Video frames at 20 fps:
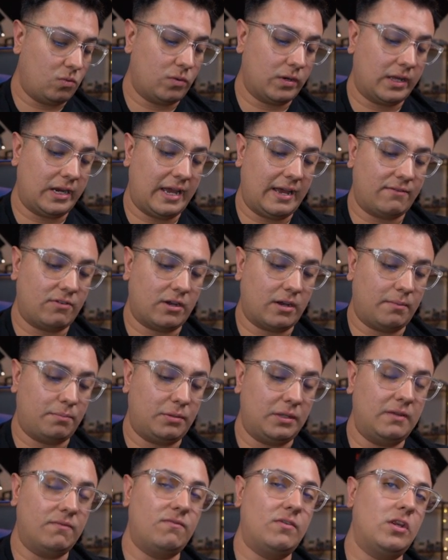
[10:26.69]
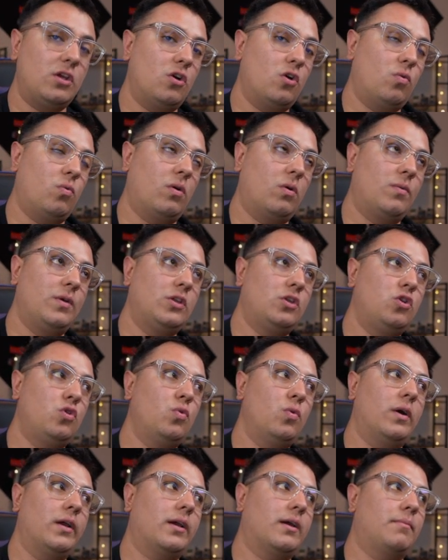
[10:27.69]
We're going to have a complete video where we
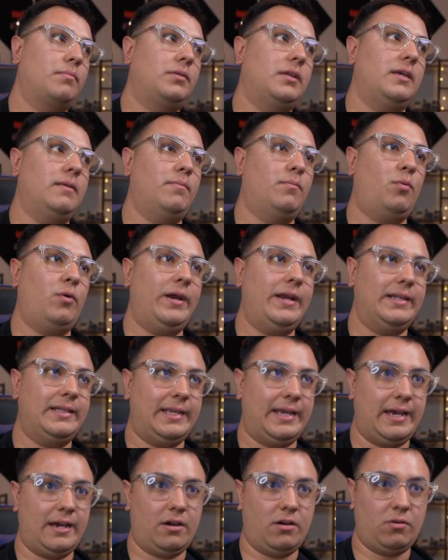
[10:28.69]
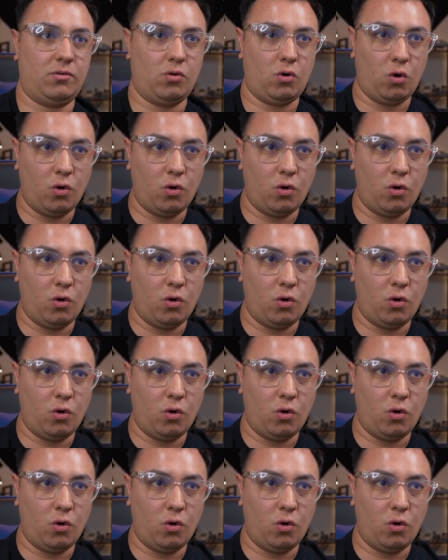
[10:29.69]
do a complete breakdown